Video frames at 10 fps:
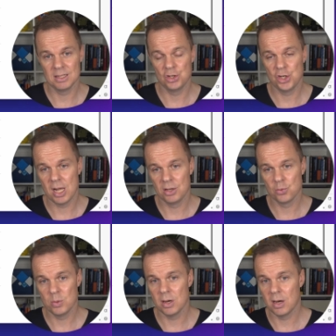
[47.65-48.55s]
a
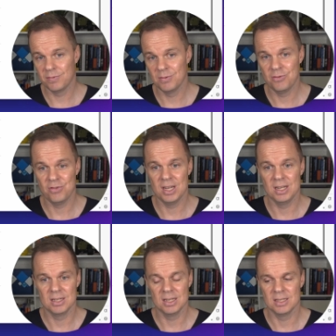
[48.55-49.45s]
challenge we often
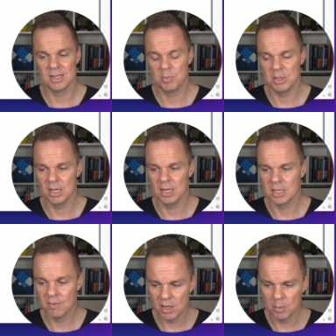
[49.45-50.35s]
face as RPA
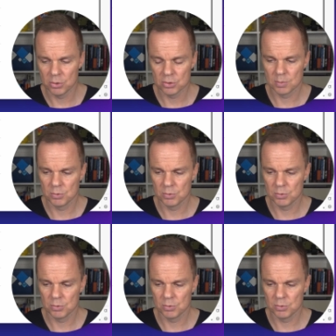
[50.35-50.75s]
developers.